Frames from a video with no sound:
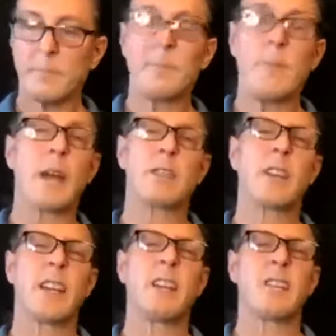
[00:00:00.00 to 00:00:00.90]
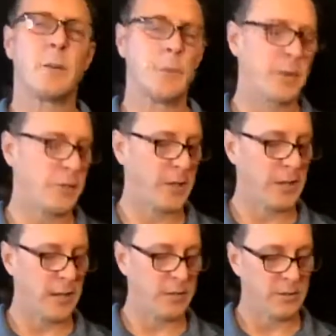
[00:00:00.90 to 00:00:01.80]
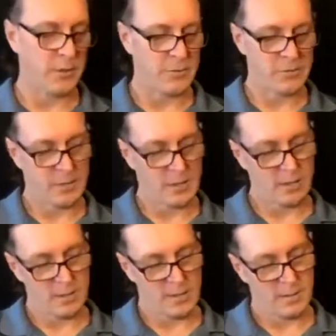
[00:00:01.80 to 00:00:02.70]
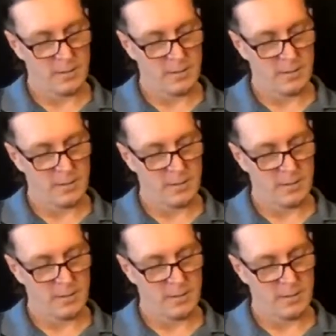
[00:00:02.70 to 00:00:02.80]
Yeah, so I could hear a little bit of ringing out, so I was like, all right,